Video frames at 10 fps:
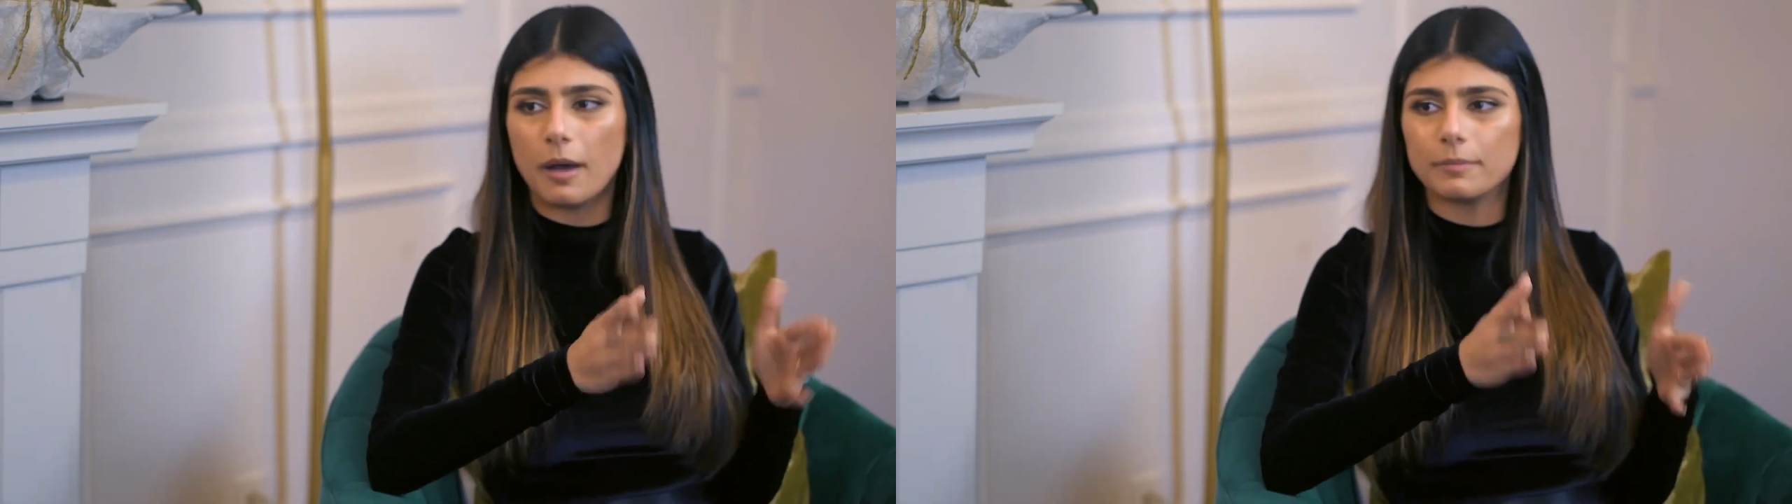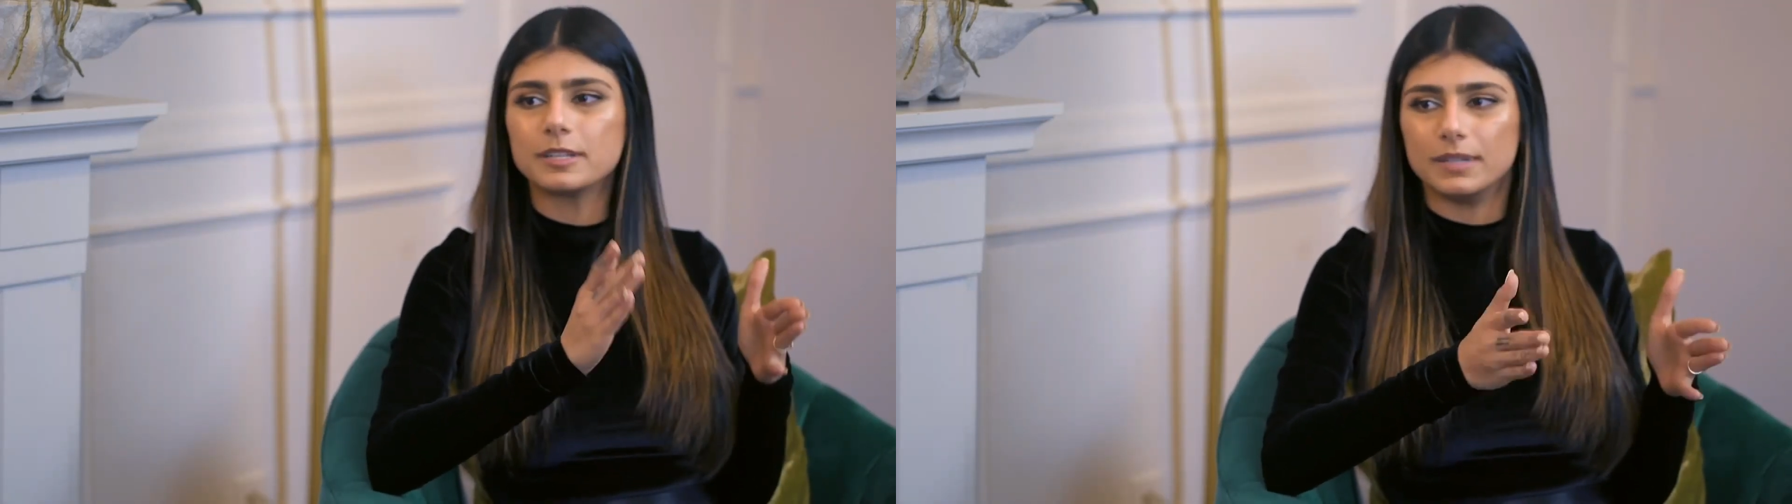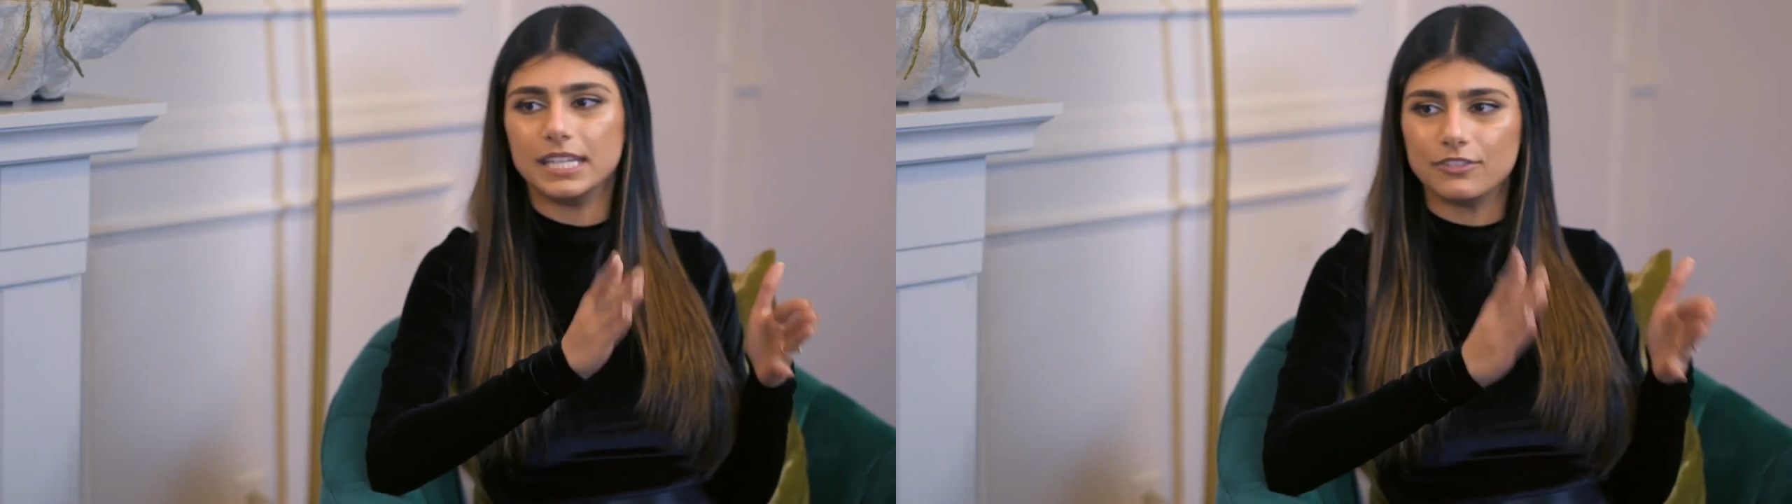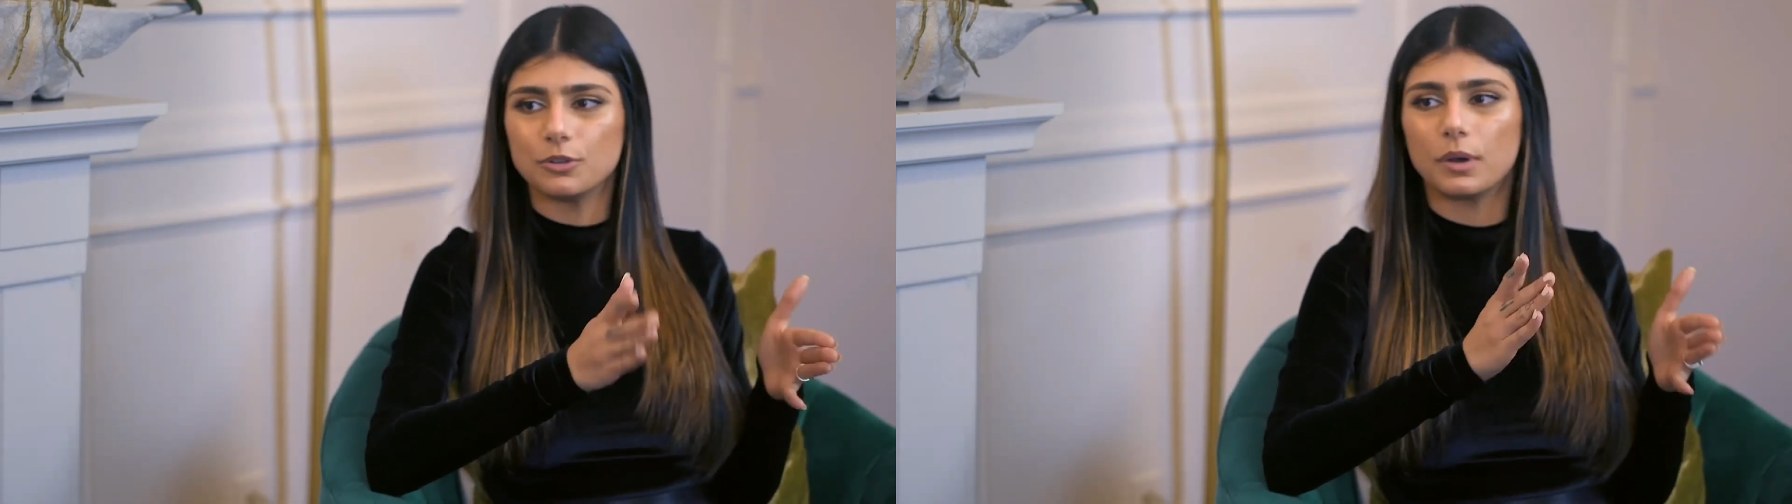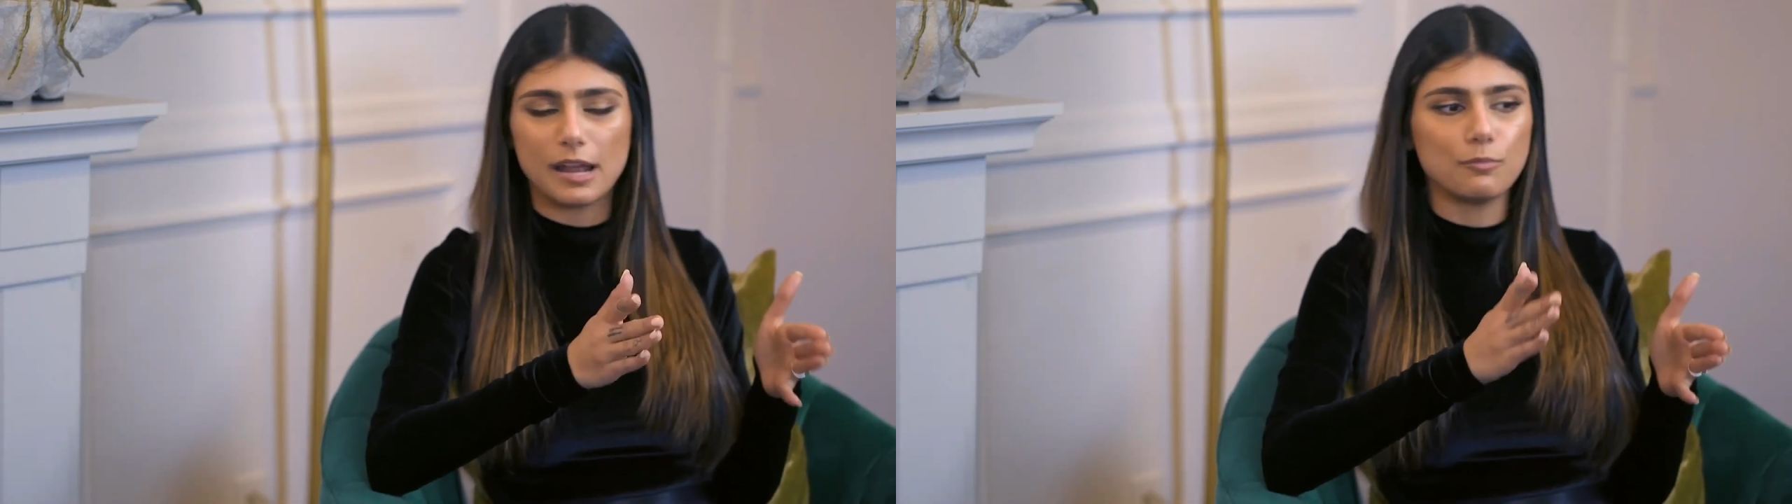but now
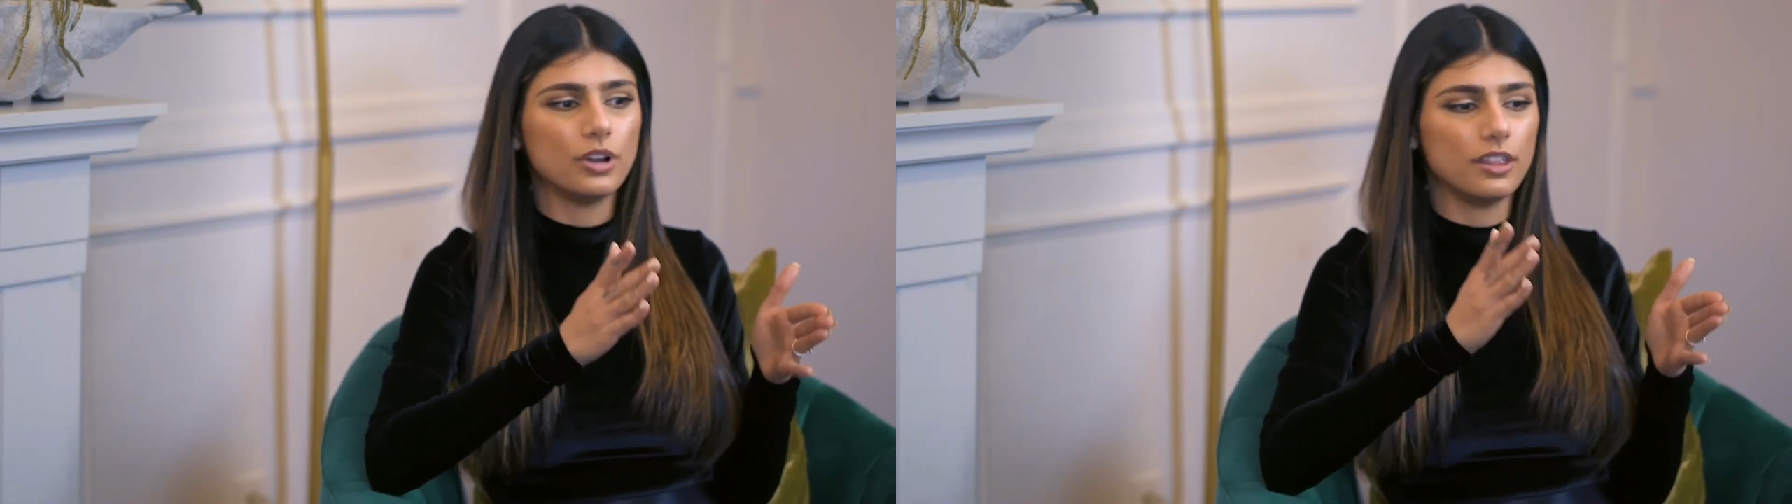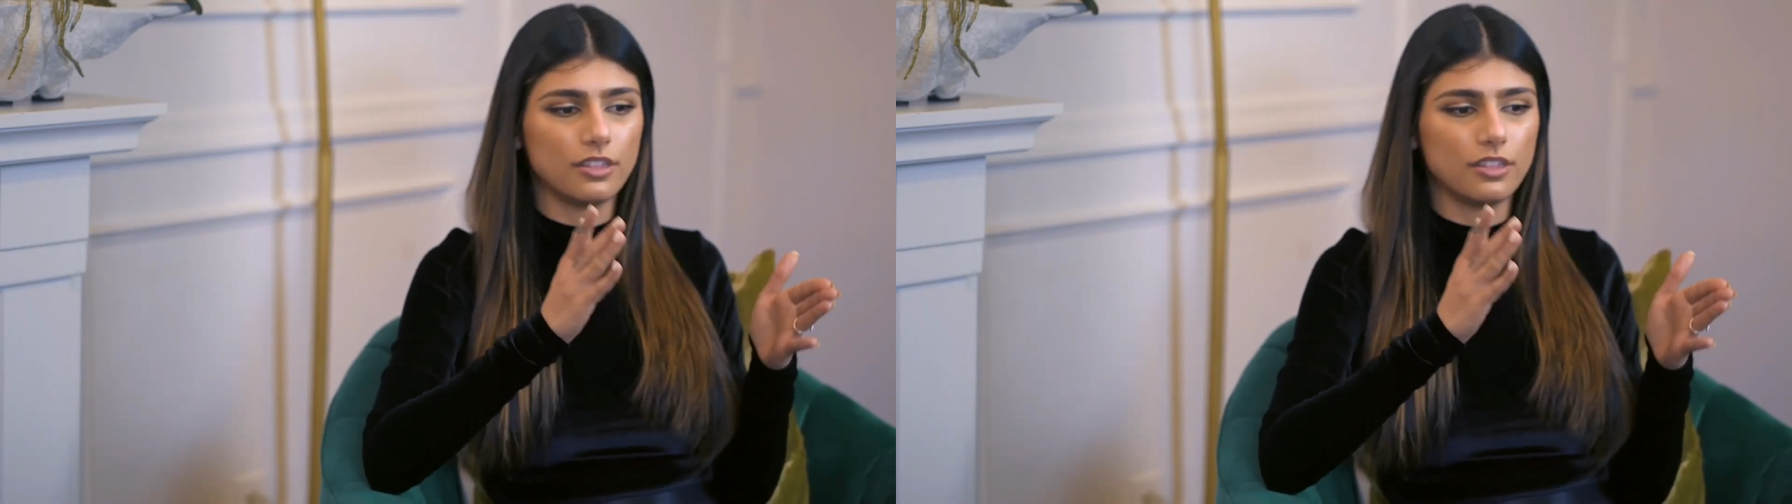no longer